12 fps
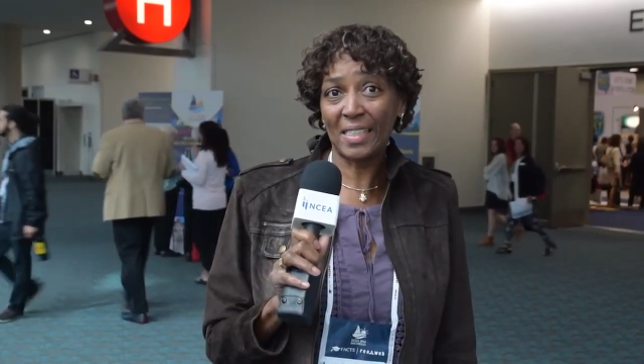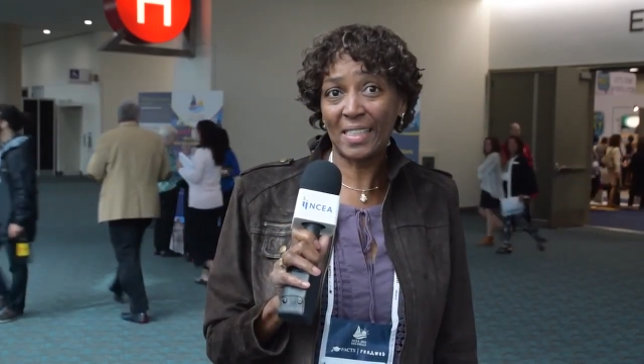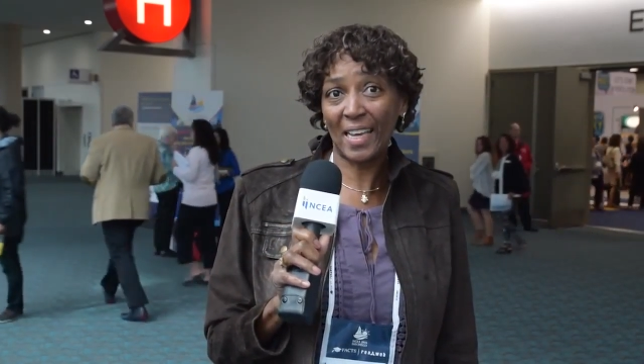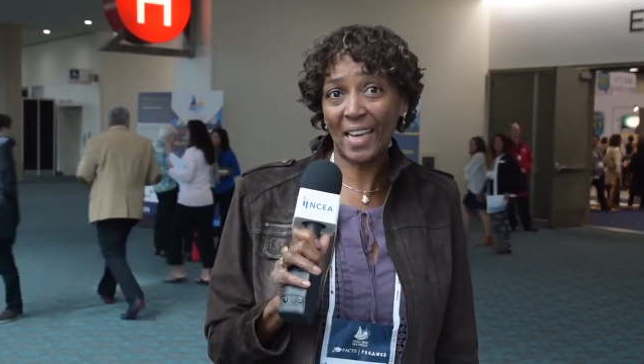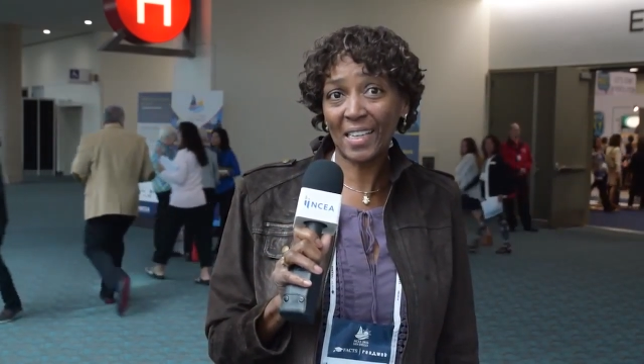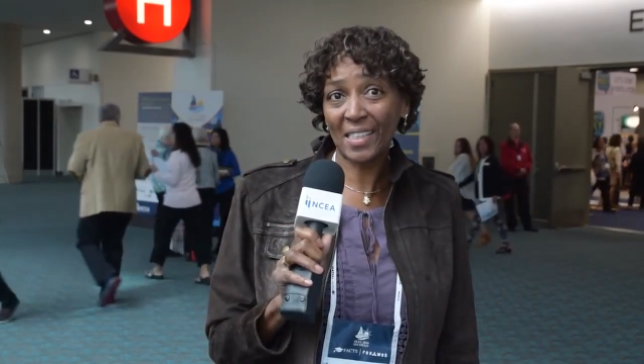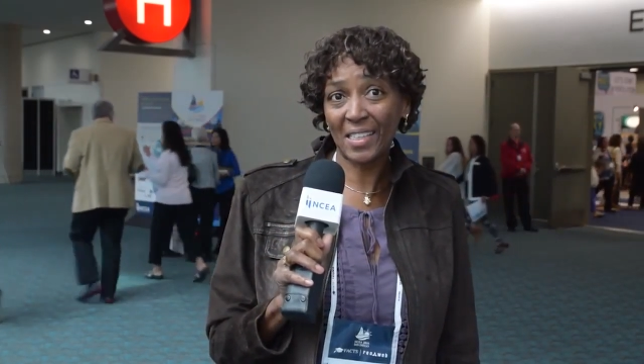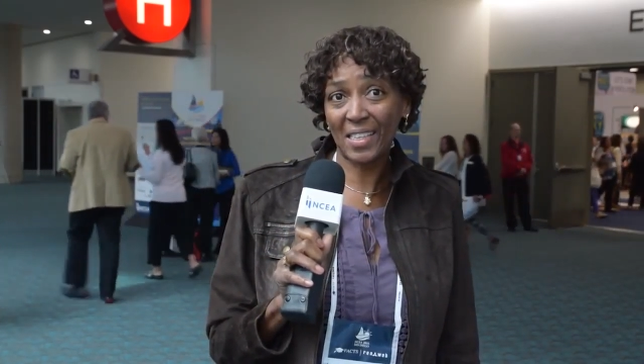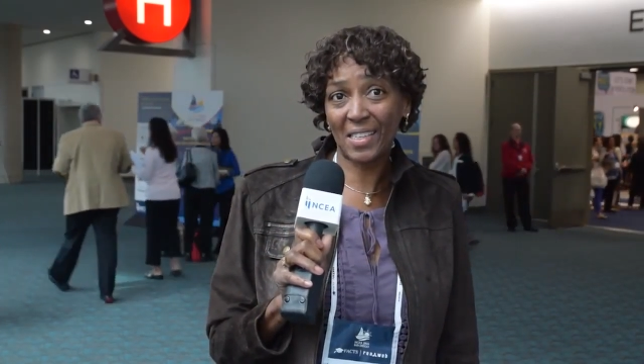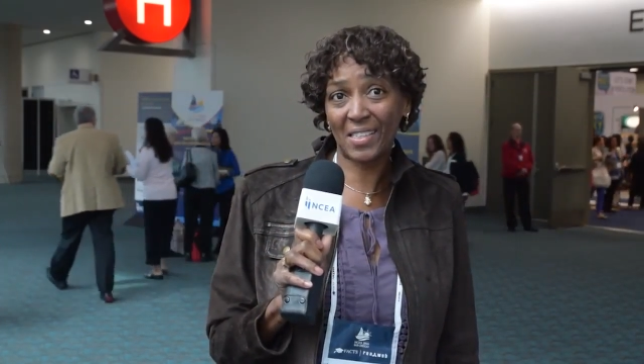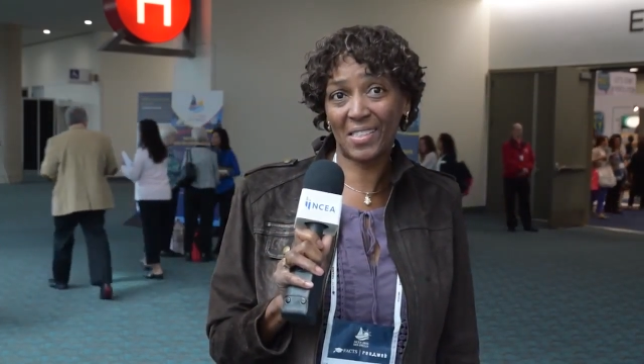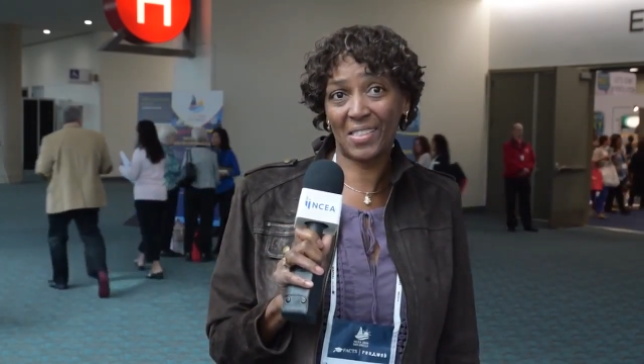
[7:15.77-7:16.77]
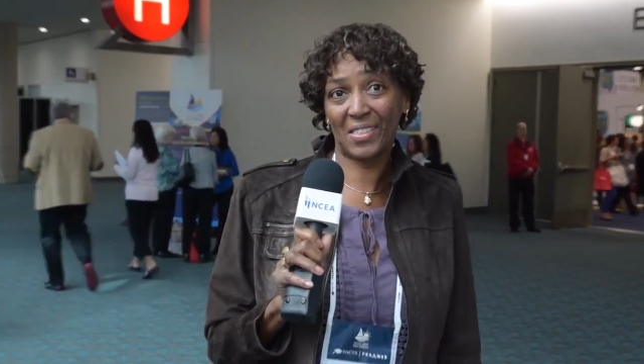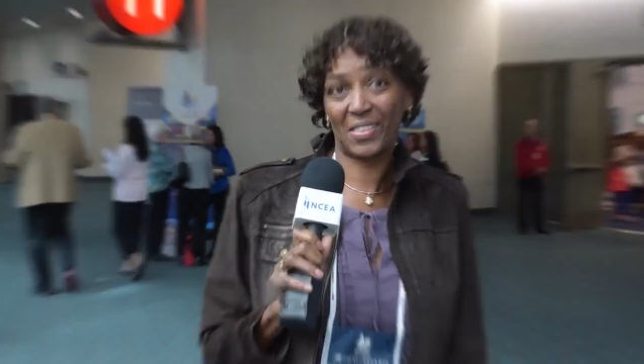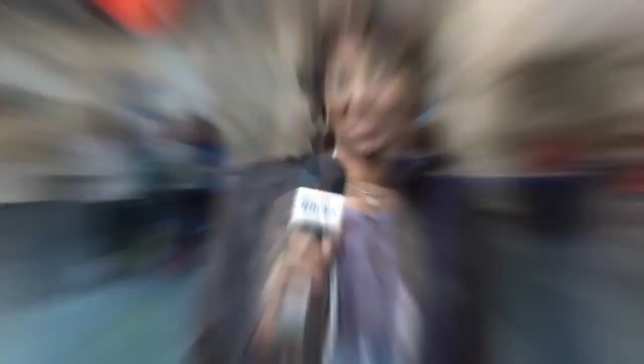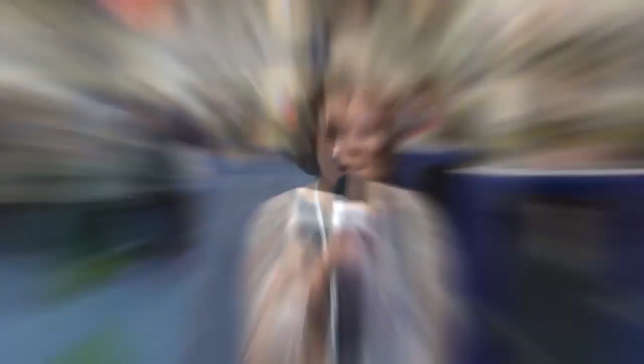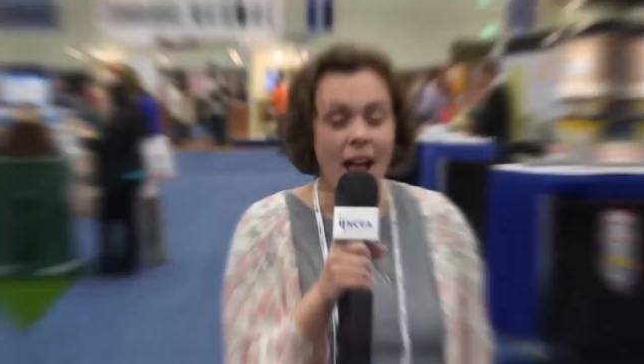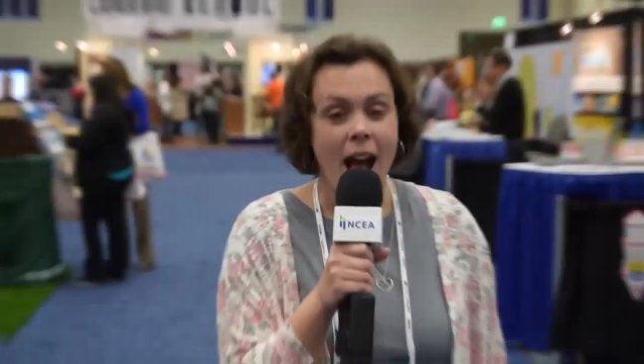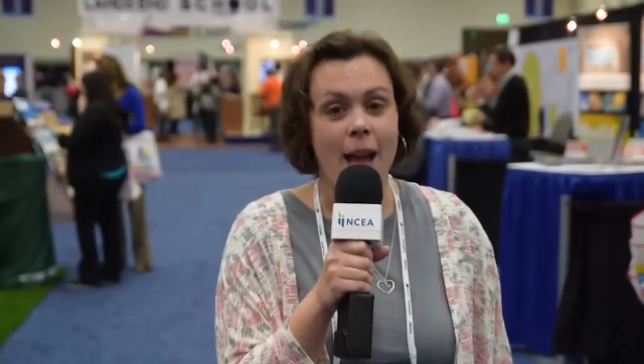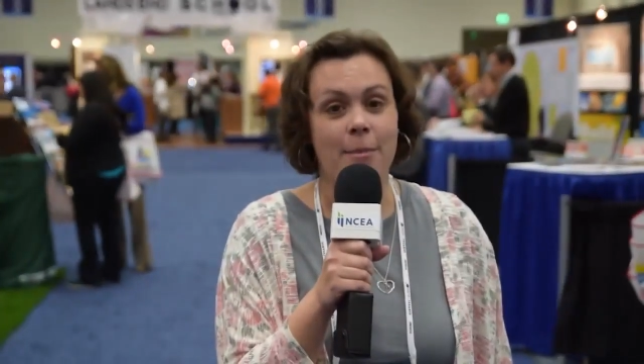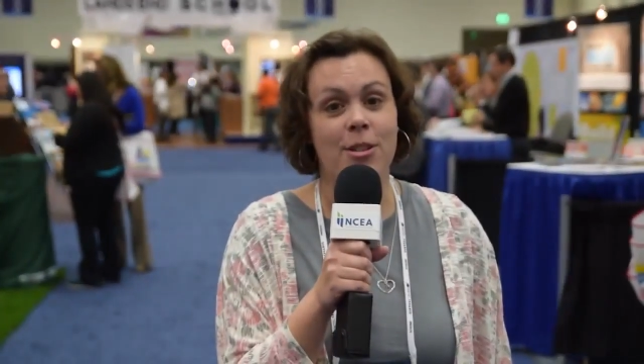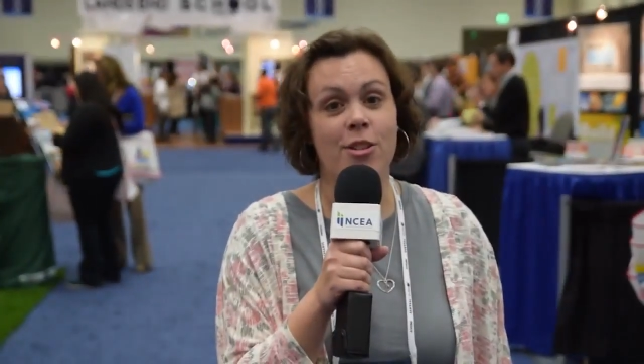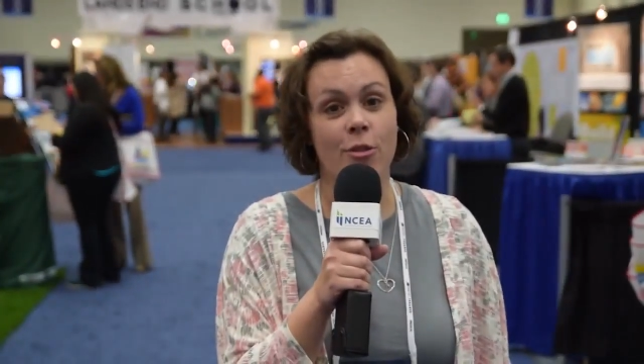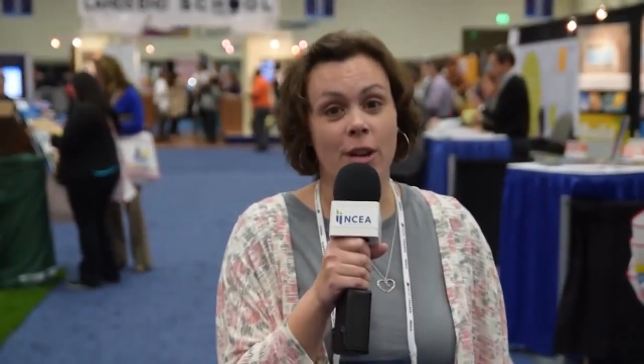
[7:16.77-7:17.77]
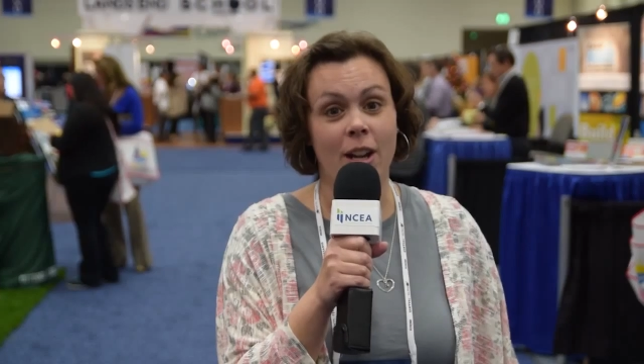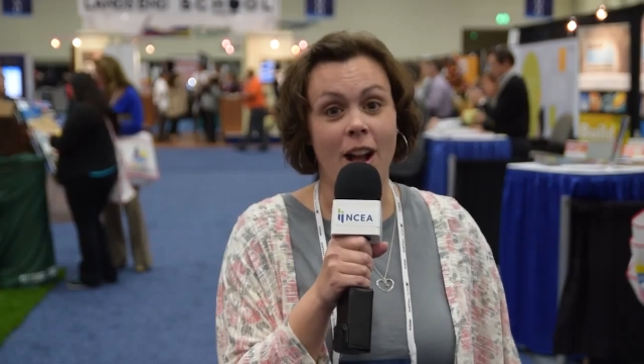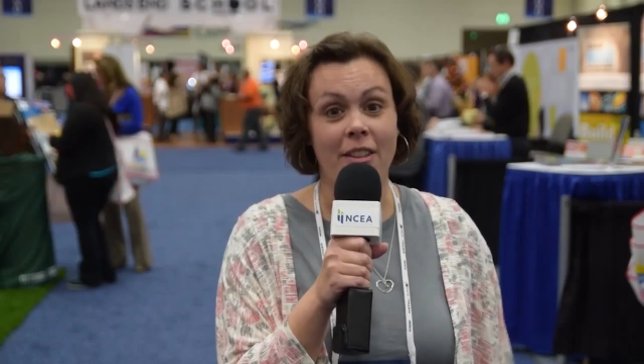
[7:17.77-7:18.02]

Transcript: techniques I'm enjoying